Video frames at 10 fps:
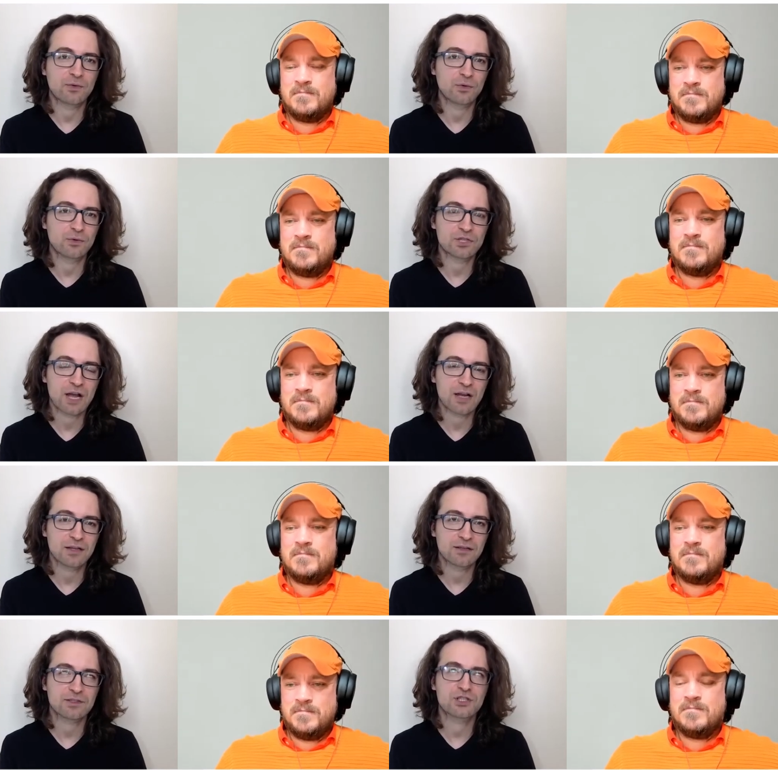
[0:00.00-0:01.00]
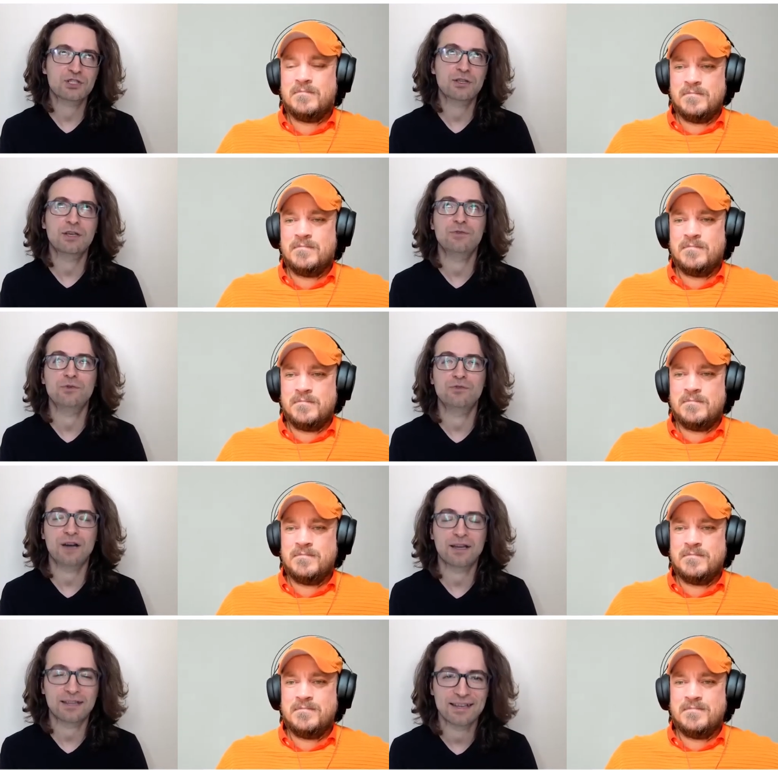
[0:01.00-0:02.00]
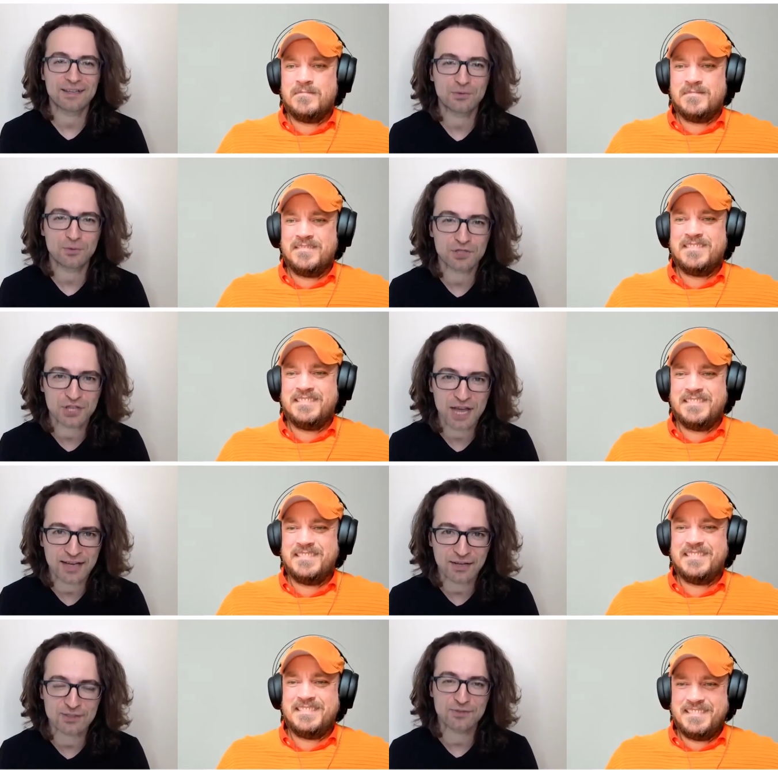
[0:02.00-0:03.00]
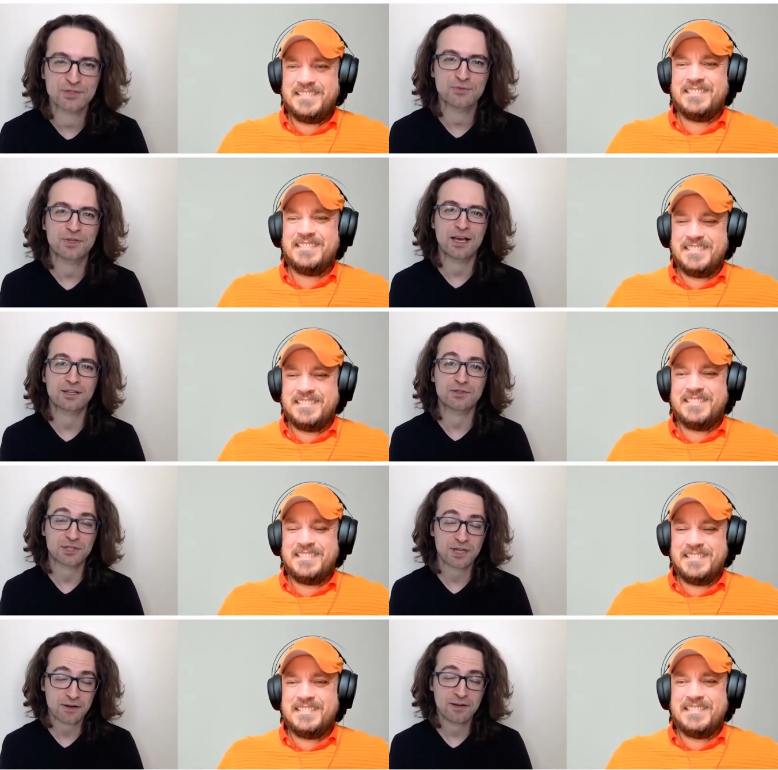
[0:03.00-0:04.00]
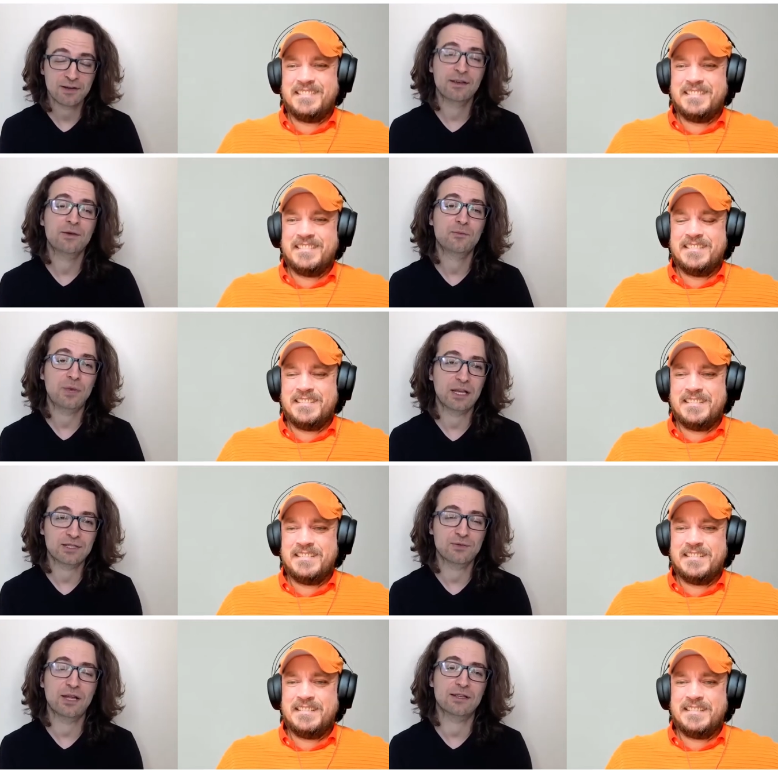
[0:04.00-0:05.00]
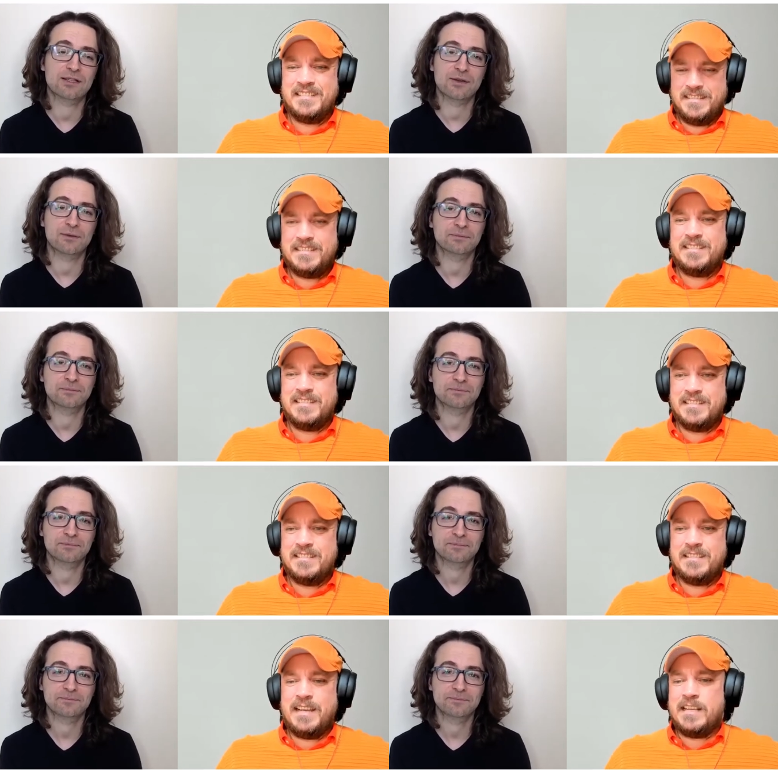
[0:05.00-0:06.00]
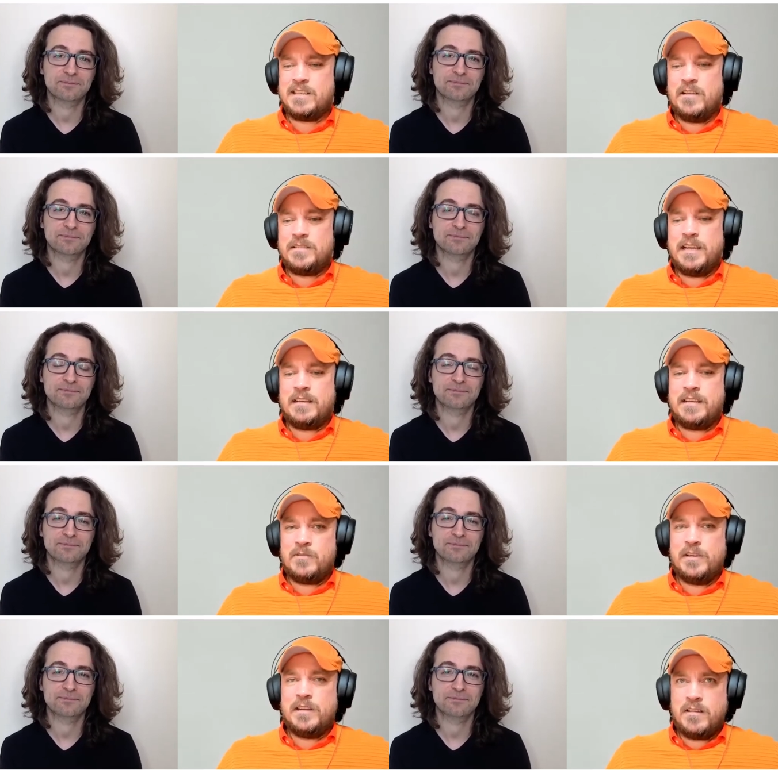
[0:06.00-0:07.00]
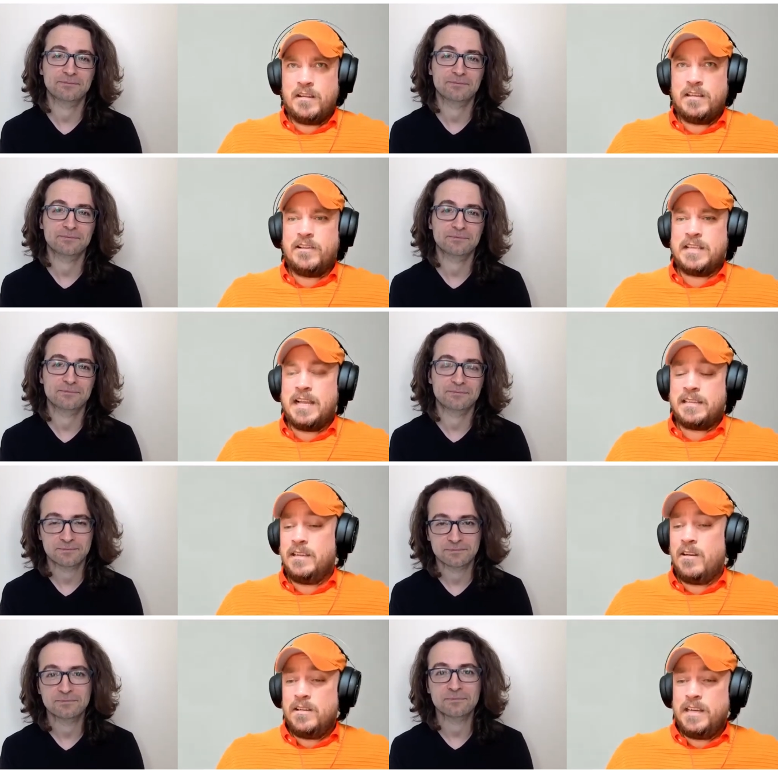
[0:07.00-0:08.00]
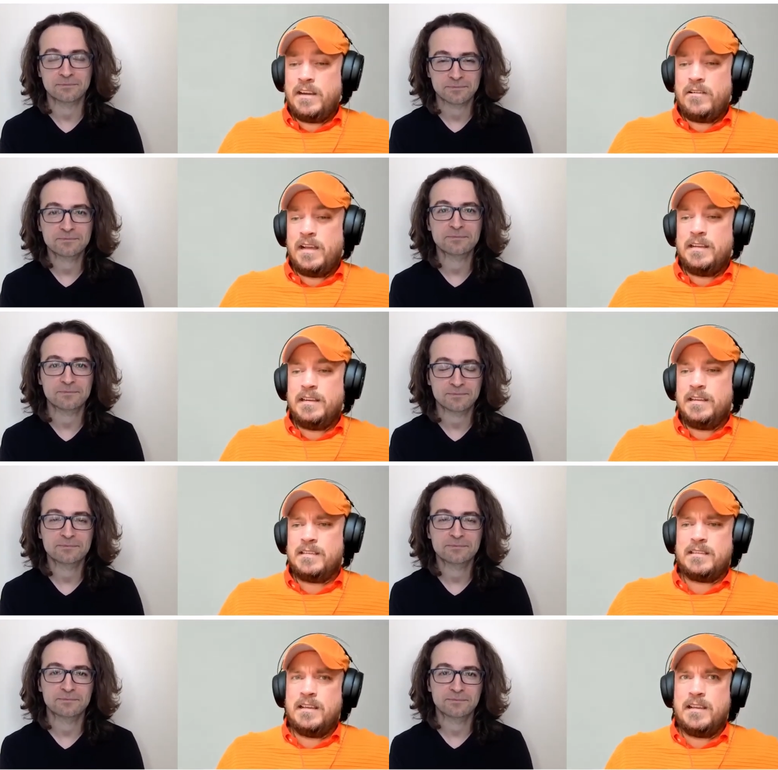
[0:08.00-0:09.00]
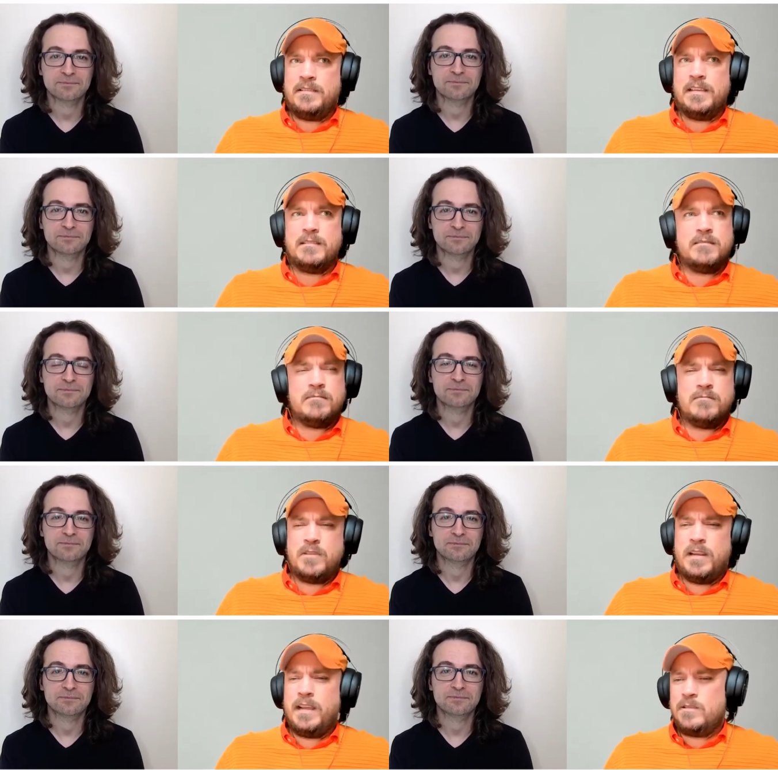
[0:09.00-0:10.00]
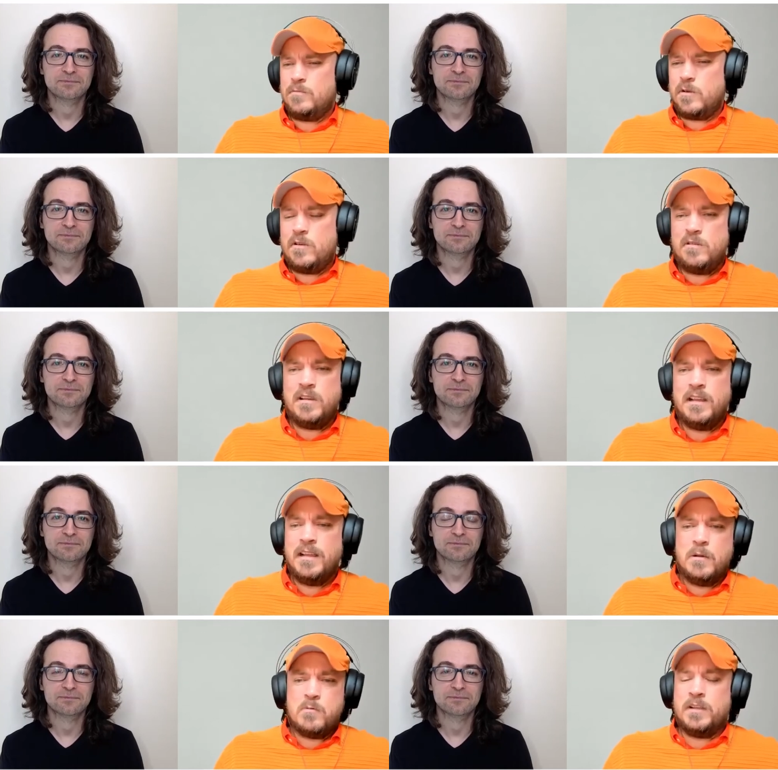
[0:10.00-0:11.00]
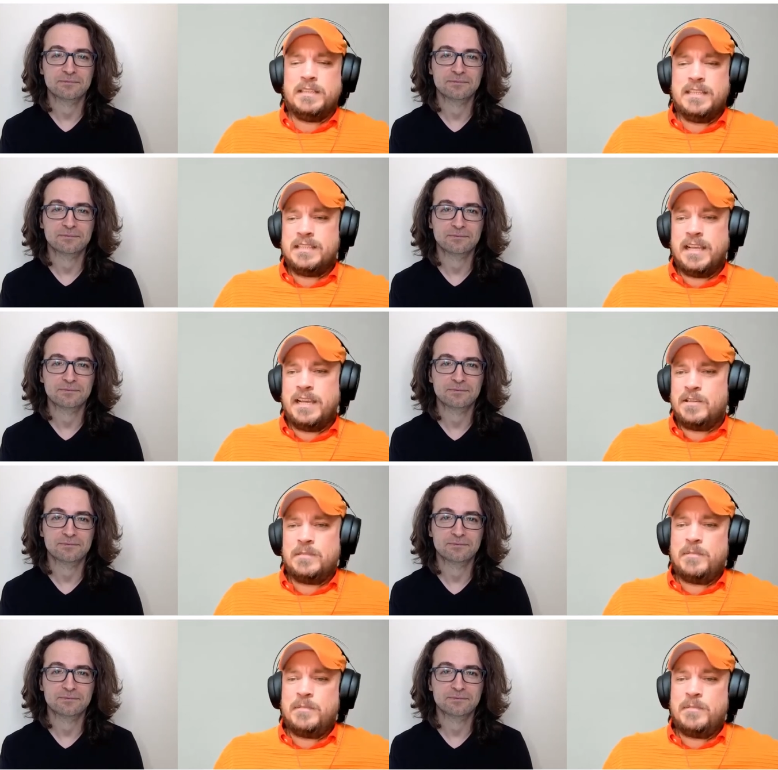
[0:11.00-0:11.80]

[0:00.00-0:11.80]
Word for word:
Speaker 1: cool challenge, if you find any cool channels that you would like to share, please do let us know.
Speaker 2: And as Dom said, Katrina Collier is actually on there and is, uh, I think, today, tomorrow, one of these days. She's